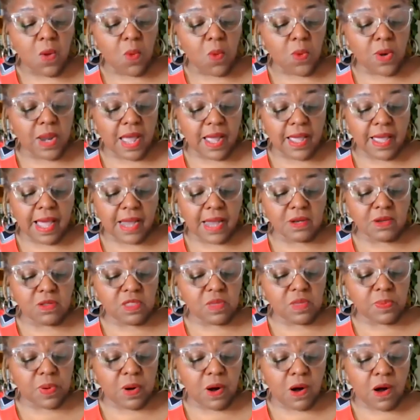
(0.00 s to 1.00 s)
When I got to
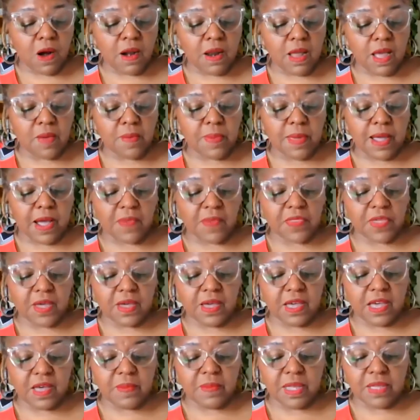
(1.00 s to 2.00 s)
the part about the
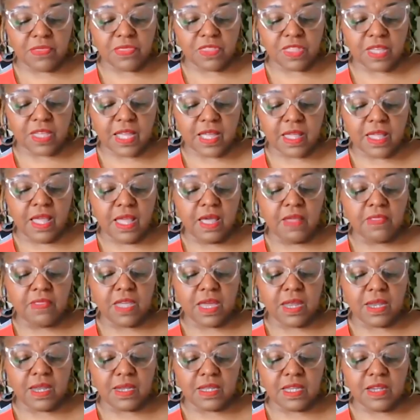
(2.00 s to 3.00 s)
humming thing
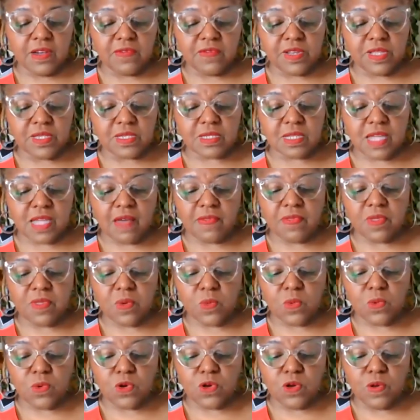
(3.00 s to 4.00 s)
that lived inside the
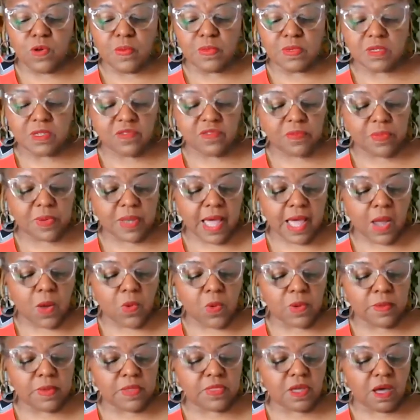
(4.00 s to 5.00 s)
wombs of Black
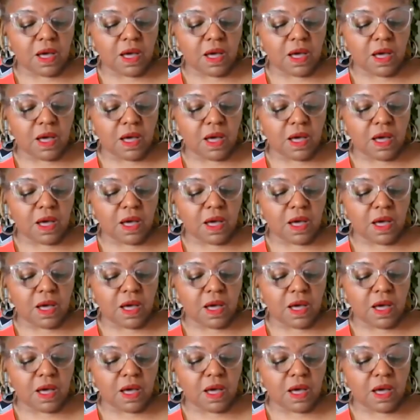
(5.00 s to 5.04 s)
women,